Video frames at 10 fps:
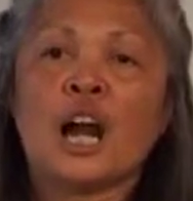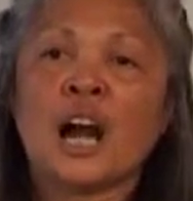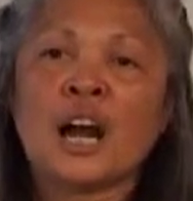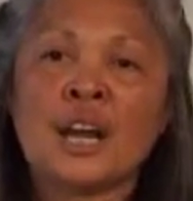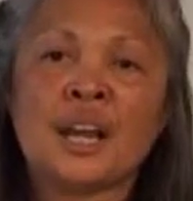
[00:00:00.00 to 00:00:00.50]

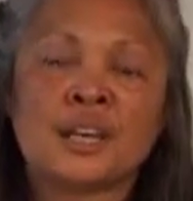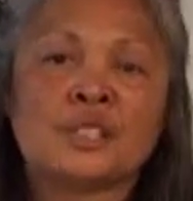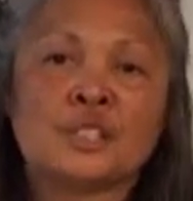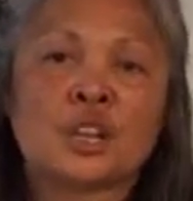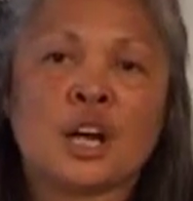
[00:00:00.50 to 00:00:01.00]
I, as
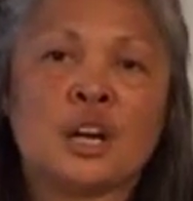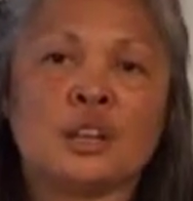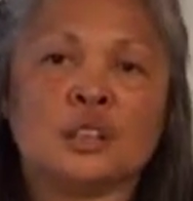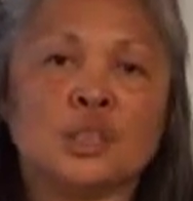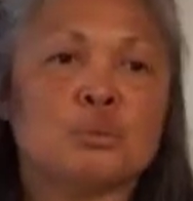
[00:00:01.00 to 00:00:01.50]
a
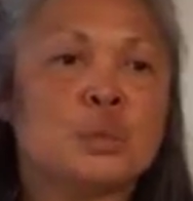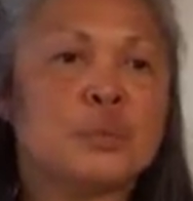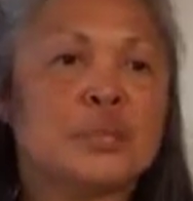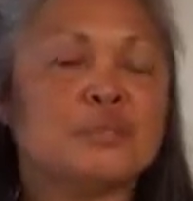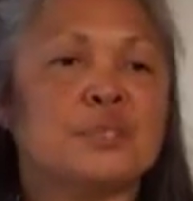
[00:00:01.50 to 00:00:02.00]
child, a
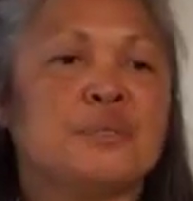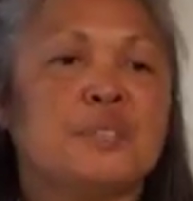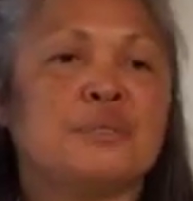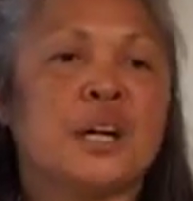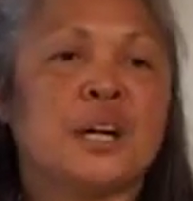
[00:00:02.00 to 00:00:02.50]
woman of
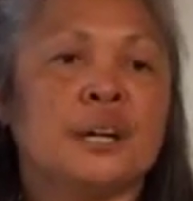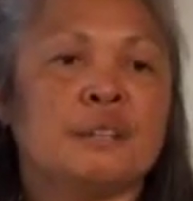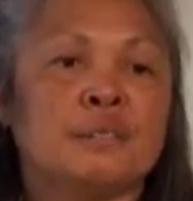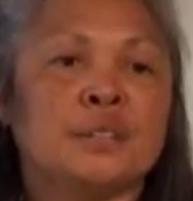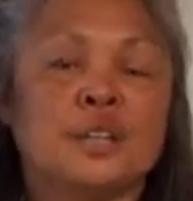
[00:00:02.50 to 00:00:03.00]
55,
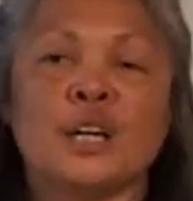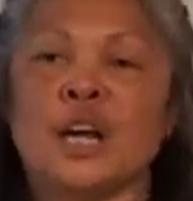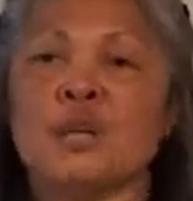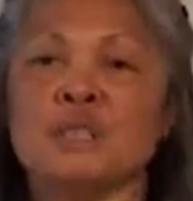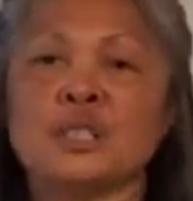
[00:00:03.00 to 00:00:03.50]

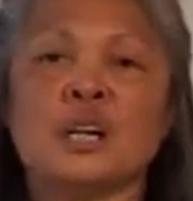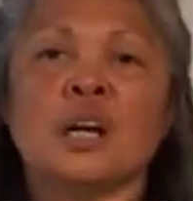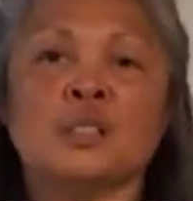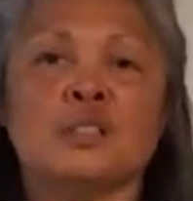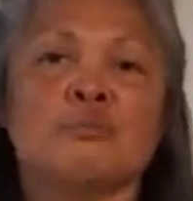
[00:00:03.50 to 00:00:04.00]
I'm a
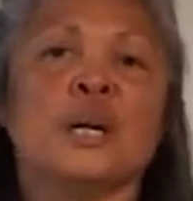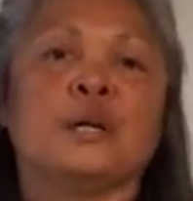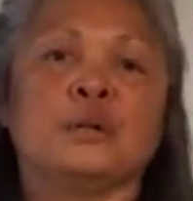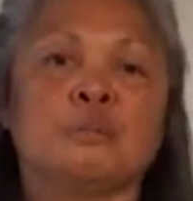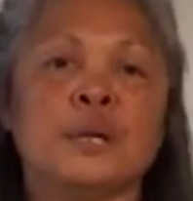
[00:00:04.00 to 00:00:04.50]
child of my
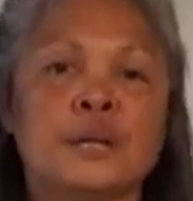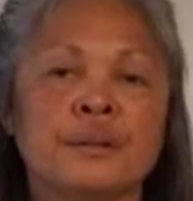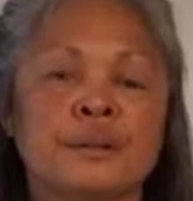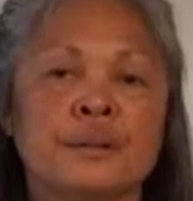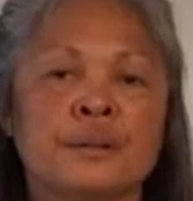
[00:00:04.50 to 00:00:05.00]
own
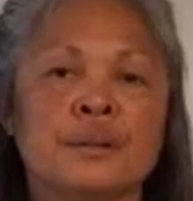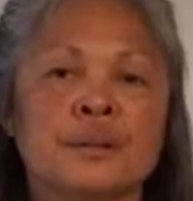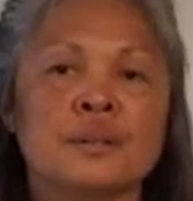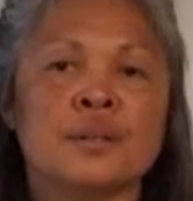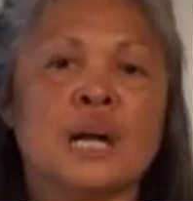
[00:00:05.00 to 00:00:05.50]
mother,
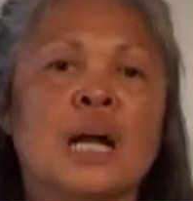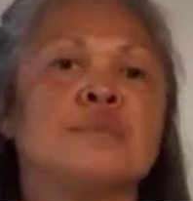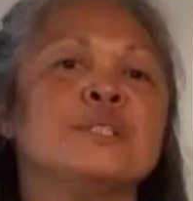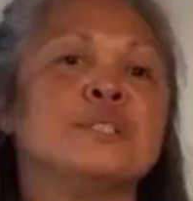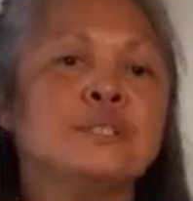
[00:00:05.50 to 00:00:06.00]

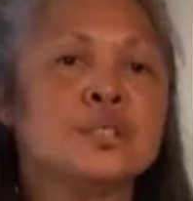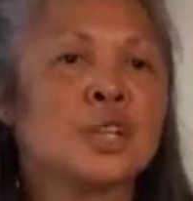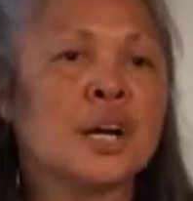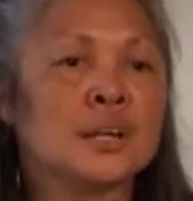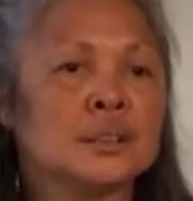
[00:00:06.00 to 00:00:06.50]
I'm still a
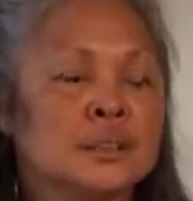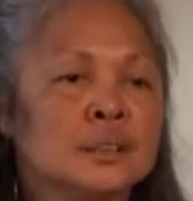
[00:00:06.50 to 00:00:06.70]
child.